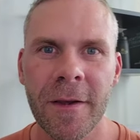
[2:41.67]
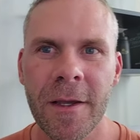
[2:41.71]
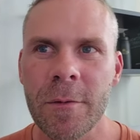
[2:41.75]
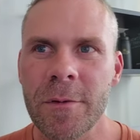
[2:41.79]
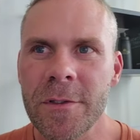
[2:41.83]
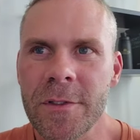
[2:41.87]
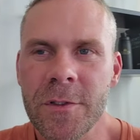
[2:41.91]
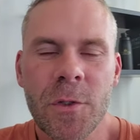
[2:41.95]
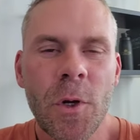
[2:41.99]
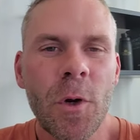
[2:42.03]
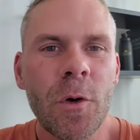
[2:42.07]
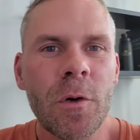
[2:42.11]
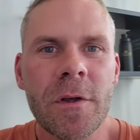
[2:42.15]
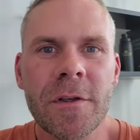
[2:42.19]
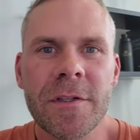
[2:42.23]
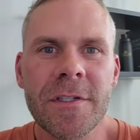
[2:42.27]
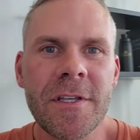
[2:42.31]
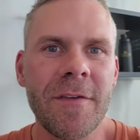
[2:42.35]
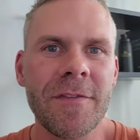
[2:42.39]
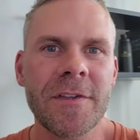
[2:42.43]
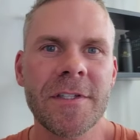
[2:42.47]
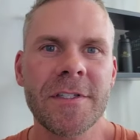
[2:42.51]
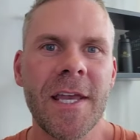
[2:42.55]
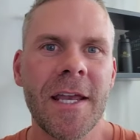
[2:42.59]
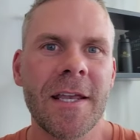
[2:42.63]
It was total
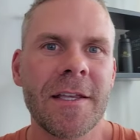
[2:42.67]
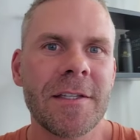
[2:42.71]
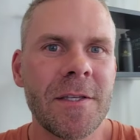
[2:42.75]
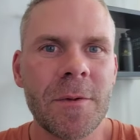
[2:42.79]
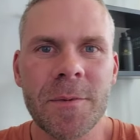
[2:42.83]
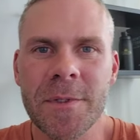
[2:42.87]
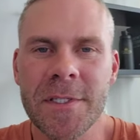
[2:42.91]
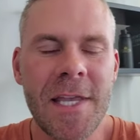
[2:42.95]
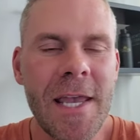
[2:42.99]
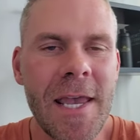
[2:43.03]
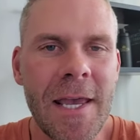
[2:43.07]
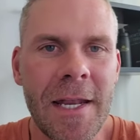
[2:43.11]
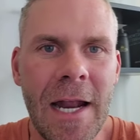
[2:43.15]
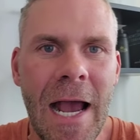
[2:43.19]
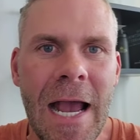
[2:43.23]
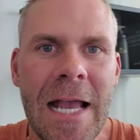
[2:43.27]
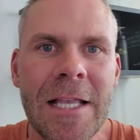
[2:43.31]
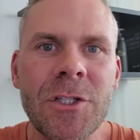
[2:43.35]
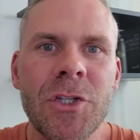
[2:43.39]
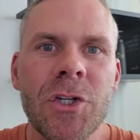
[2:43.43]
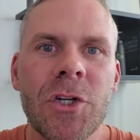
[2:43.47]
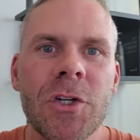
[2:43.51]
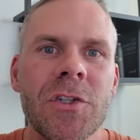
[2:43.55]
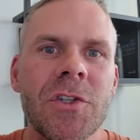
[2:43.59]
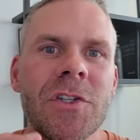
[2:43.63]
seven seconds. That was it. I
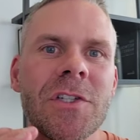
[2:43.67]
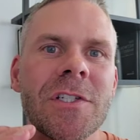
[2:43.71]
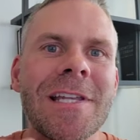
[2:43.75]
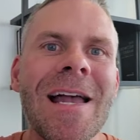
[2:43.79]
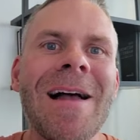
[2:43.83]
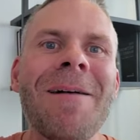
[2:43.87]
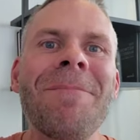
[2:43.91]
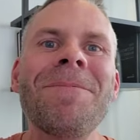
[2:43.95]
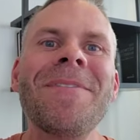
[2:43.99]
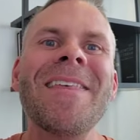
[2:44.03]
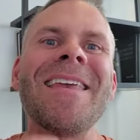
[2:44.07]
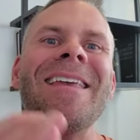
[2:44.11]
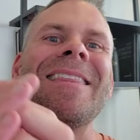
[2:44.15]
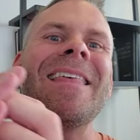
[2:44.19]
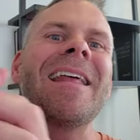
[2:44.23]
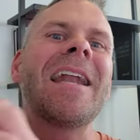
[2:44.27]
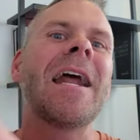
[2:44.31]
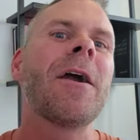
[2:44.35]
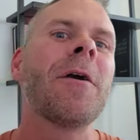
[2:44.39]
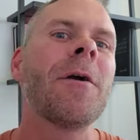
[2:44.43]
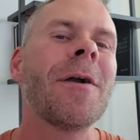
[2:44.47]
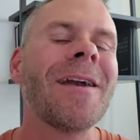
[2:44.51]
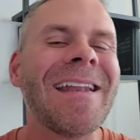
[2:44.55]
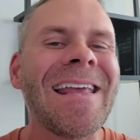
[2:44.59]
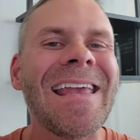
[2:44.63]
took something that I
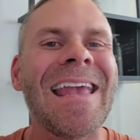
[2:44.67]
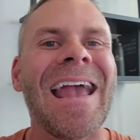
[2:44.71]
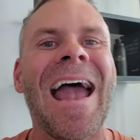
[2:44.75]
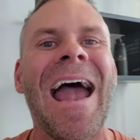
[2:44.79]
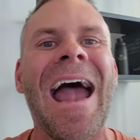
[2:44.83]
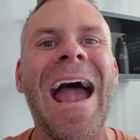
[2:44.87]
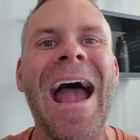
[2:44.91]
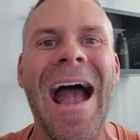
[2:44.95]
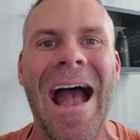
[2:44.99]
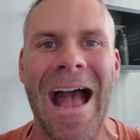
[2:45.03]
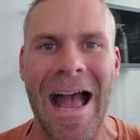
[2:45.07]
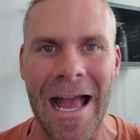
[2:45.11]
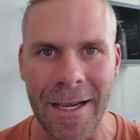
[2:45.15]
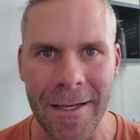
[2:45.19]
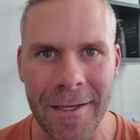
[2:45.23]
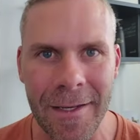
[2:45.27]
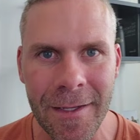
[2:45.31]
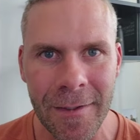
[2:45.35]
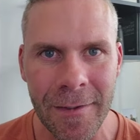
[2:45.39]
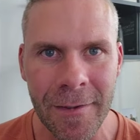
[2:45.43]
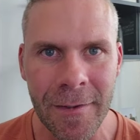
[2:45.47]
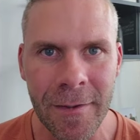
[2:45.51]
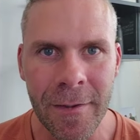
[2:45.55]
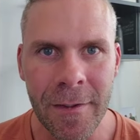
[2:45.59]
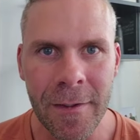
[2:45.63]
already
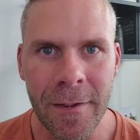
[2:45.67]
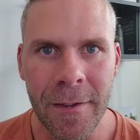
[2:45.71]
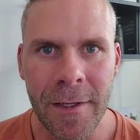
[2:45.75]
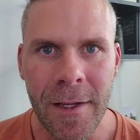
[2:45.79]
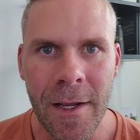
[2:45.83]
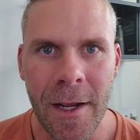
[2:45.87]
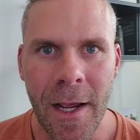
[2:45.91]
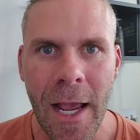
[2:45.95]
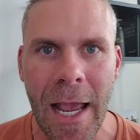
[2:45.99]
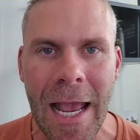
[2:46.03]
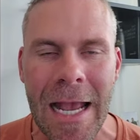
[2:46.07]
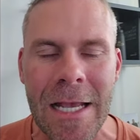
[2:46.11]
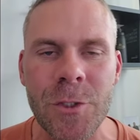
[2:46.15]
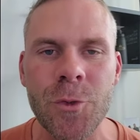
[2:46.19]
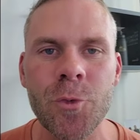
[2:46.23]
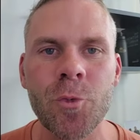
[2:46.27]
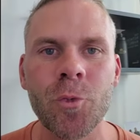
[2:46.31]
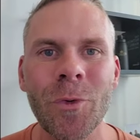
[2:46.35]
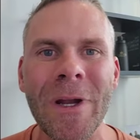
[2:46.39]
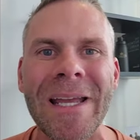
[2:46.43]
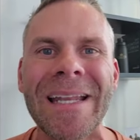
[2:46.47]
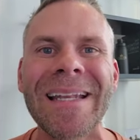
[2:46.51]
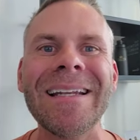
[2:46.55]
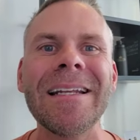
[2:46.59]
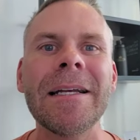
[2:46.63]
had as
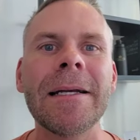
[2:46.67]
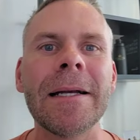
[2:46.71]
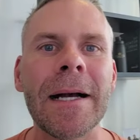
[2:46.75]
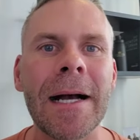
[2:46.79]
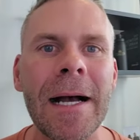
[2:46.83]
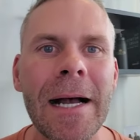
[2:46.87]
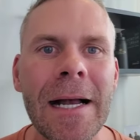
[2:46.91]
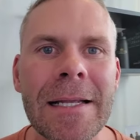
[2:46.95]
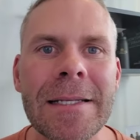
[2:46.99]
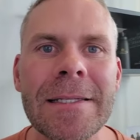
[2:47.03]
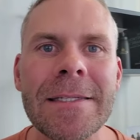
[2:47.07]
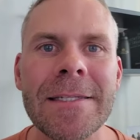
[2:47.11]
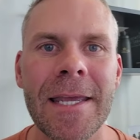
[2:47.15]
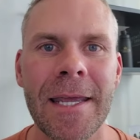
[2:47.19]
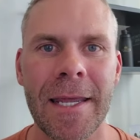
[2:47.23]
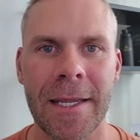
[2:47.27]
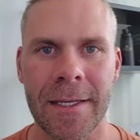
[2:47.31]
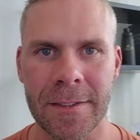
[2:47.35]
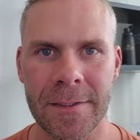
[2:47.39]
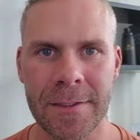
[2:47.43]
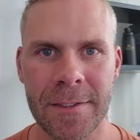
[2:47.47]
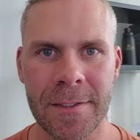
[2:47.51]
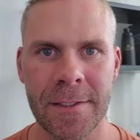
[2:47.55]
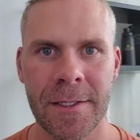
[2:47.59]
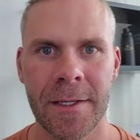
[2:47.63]
written
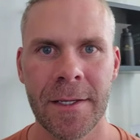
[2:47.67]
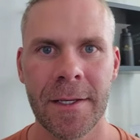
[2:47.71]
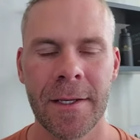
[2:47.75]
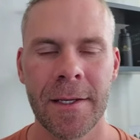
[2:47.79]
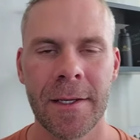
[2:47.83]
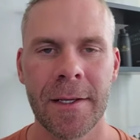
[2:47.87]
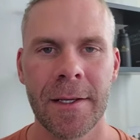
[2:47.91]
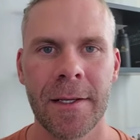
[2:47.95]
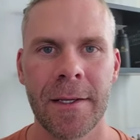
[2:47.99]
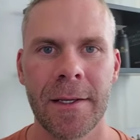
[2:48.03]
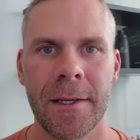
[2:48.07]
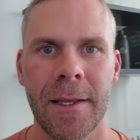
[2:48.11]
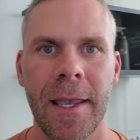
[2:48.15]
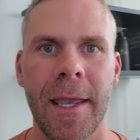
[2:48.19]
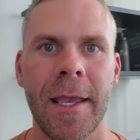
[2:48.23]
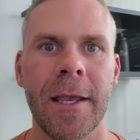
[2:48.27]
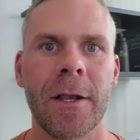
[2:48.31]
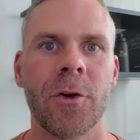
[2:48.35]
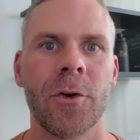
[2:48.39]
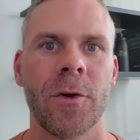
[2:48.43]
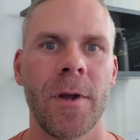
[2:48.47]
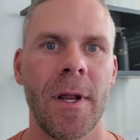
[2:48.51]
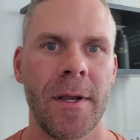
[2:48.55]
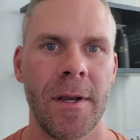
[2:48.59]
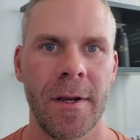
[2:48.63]
content and
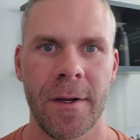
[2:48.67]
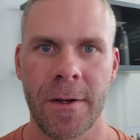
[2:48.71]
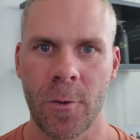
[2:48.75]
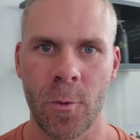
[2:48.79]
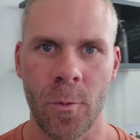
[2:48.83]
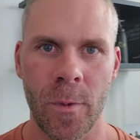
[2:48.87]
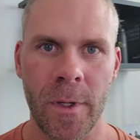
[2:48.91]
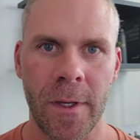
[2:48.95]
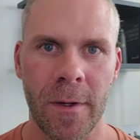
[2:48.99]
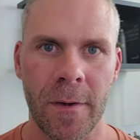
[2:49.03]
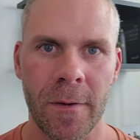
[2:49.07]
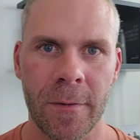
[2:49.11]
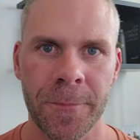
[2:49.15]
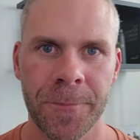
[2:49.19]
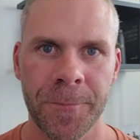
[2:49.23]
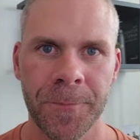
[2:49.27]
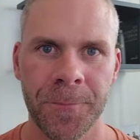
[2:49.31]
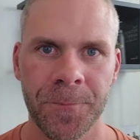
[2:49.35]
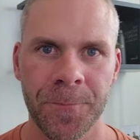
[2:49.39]
created a reel.